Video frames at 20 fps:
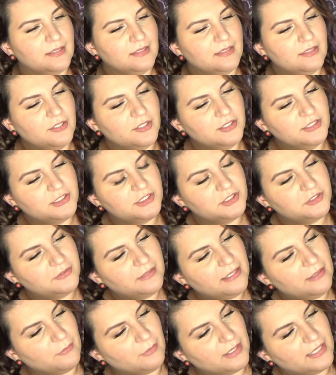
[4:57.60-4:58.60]
look to
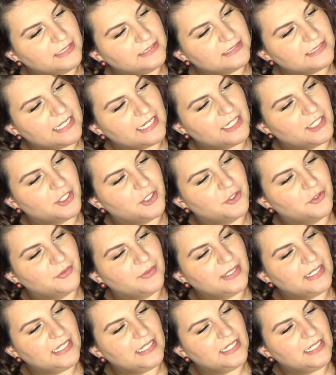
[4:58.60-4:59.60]
it where it's like
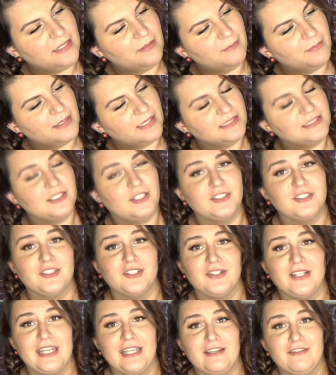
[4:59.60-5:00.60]
green but it's
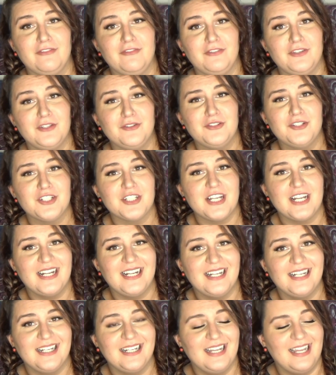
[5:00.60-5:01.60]
also like
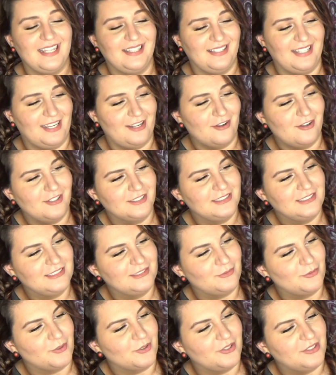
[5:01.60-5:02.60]
fuchsia and like all
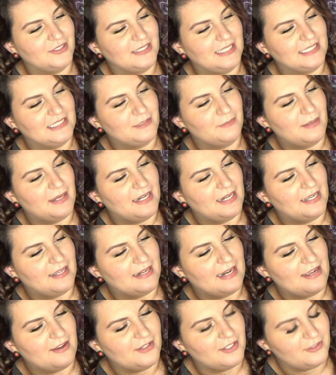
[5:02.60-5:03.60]
swirled like depending on
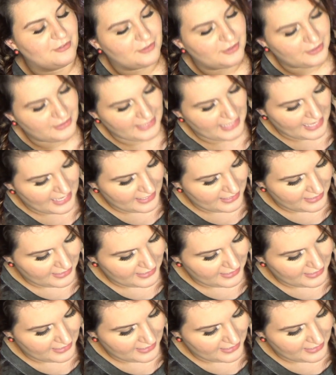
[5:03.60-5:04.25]
how you look at